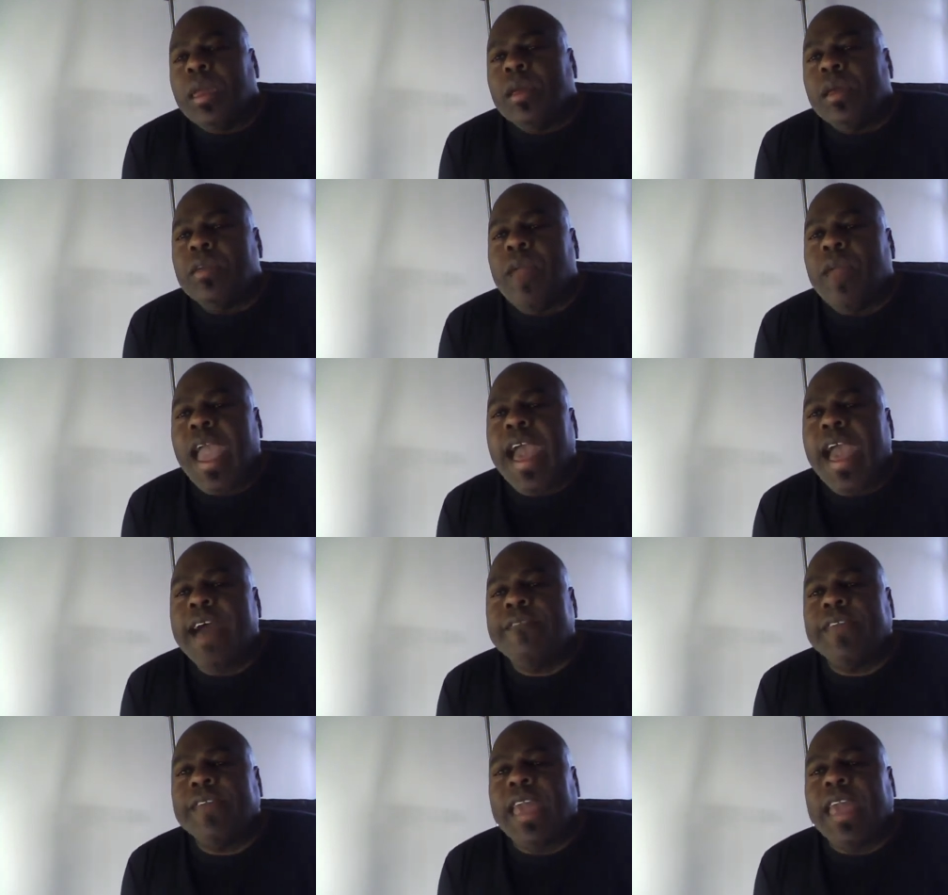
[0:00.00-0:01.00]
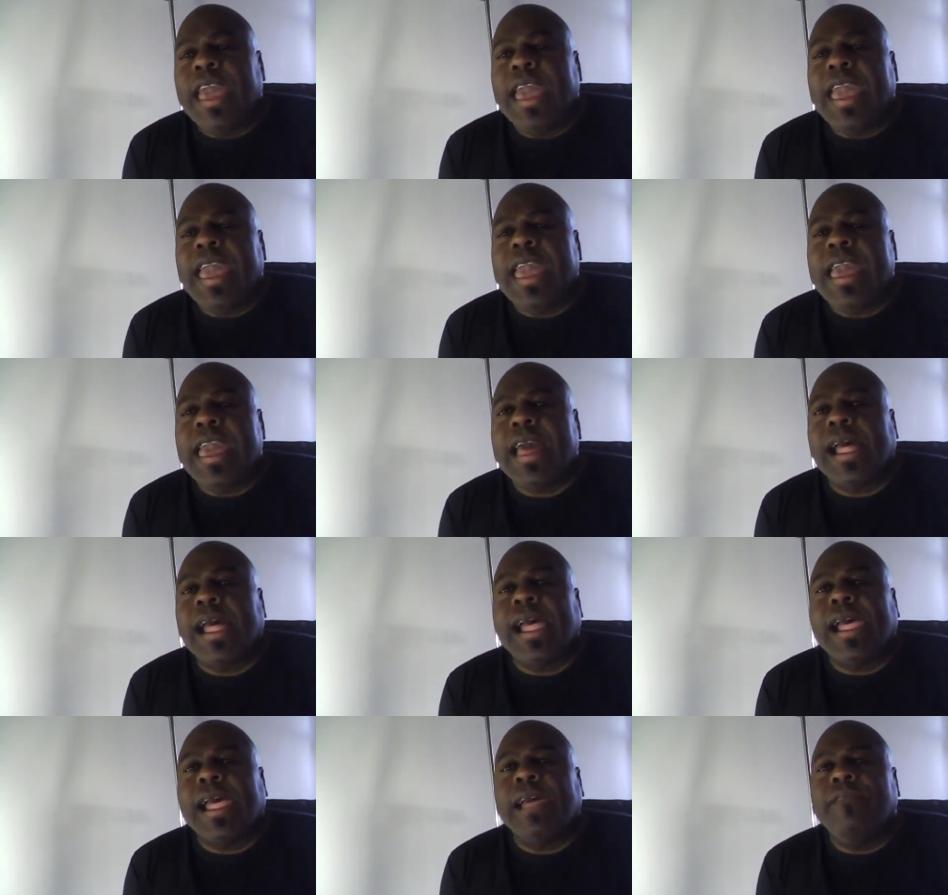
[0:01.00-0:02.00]
you have a
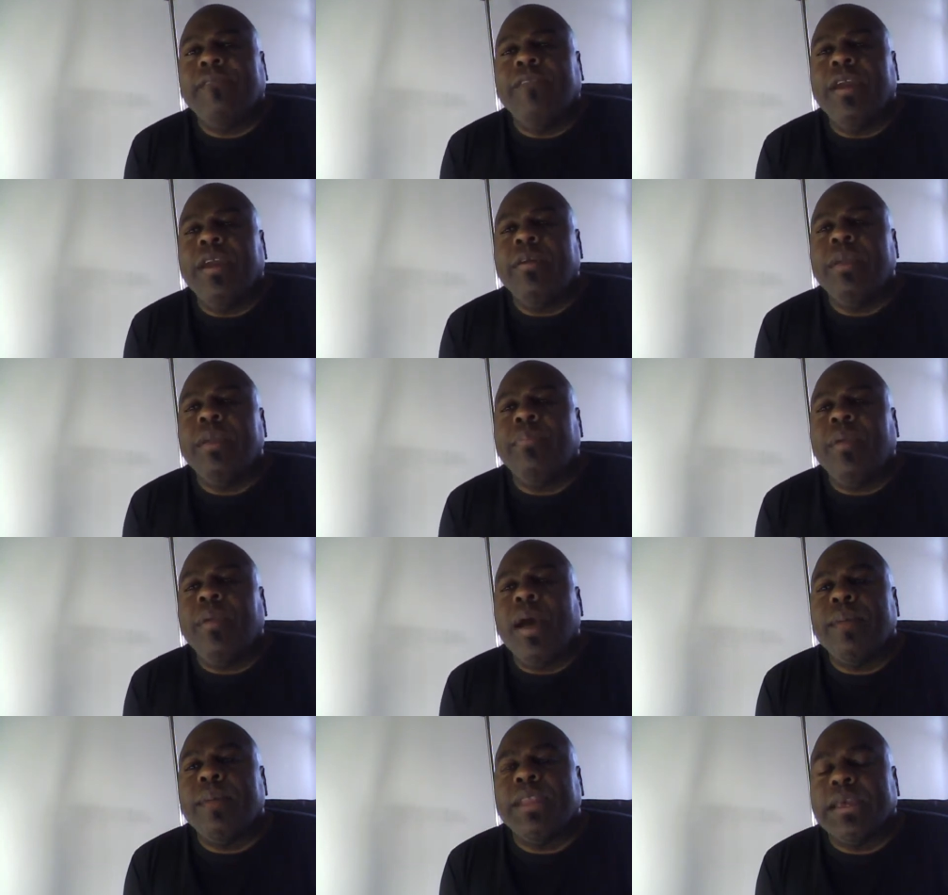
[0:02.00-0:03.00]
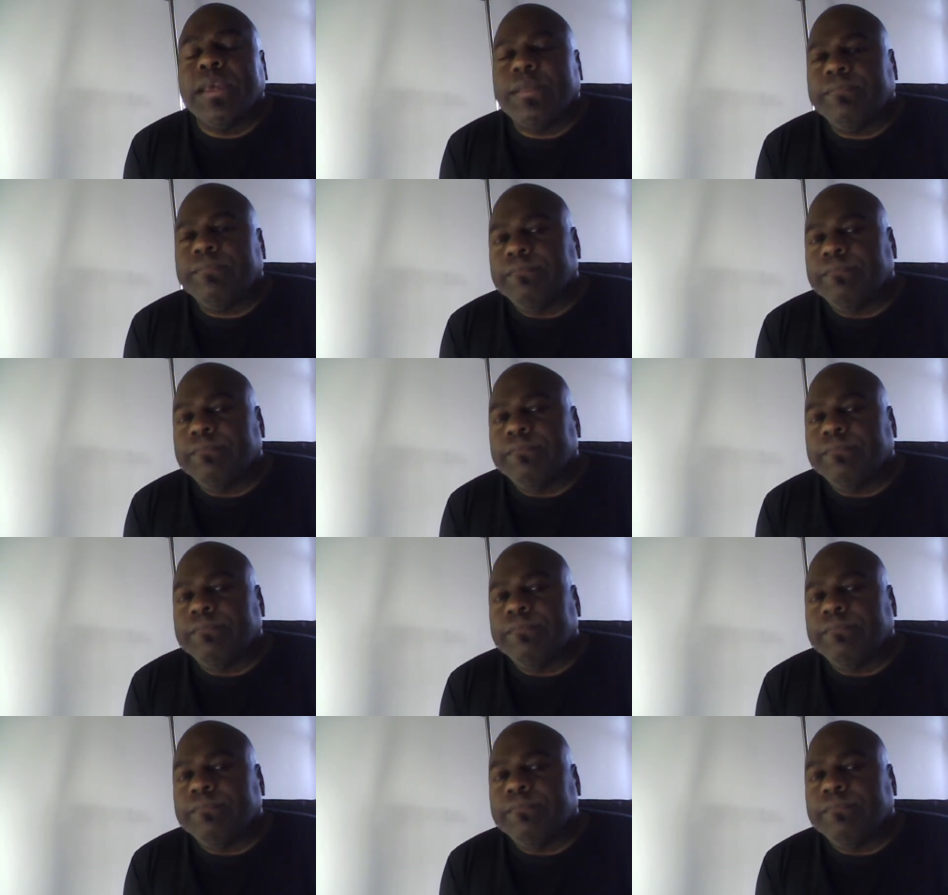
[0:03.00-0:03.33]
very prominent,